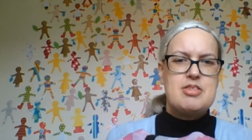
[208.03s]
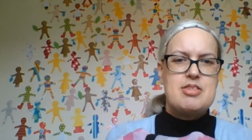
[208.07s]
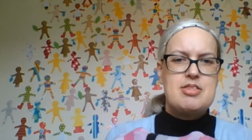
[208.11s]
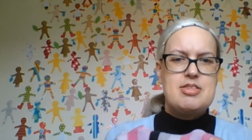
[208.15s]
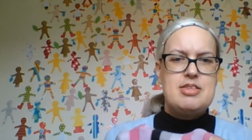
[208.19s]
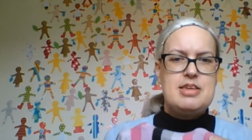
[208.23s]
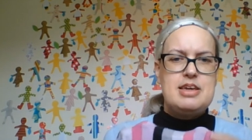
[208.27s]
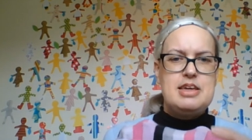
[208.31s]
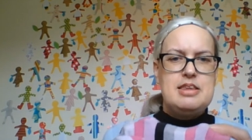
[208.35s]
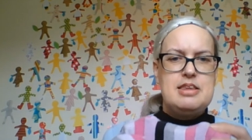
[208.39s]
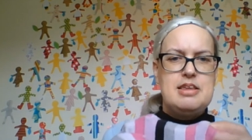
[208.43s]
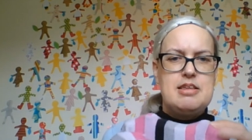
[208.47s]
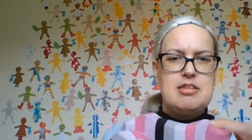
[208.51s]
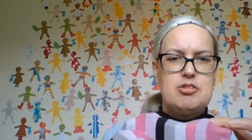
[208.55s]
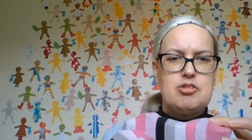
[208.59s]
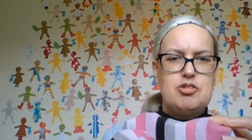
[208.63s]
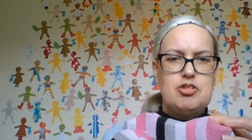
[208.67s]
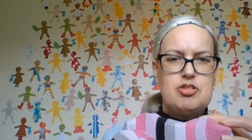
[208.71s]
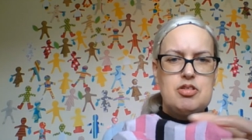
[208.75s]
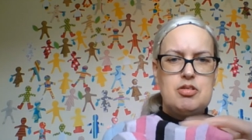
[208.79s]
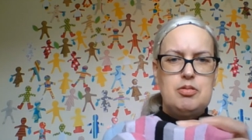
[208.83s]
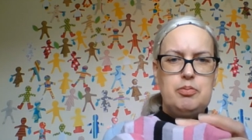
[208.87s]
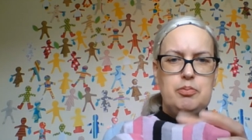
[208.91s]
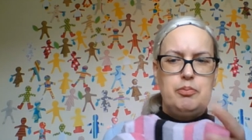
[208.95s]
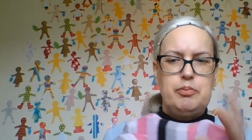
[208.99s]
see that it's
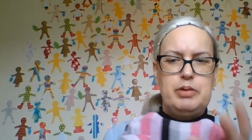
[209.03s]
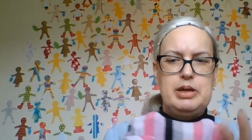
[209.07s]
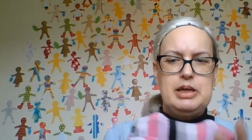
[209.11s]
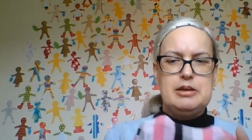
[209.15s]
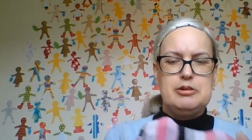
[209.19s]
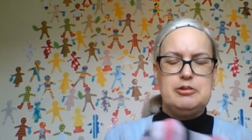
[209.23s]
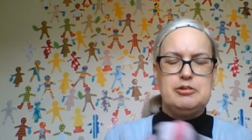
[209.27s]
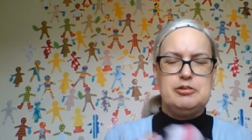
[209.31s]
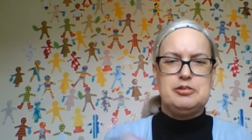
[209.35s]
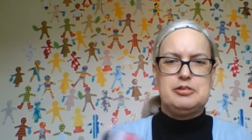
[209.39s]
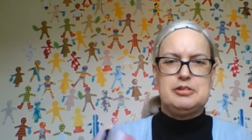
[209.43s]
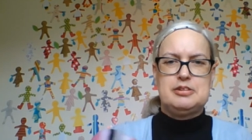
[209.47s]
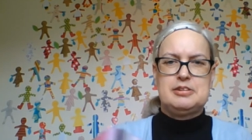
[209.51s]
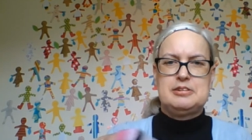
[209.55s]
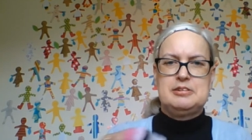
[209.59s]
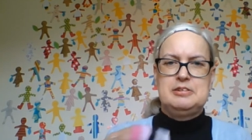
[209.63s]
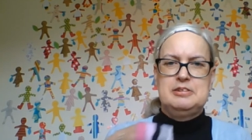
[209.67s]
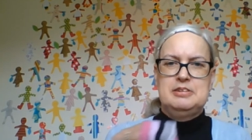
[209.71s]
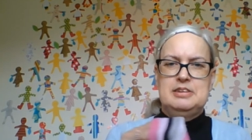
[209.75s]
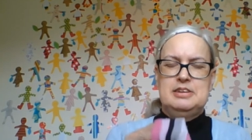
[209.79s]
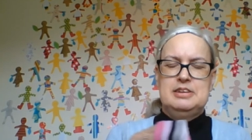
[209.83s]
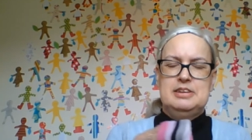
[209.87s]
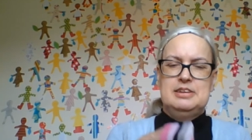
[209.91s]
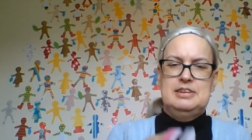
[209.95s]
got some wheels.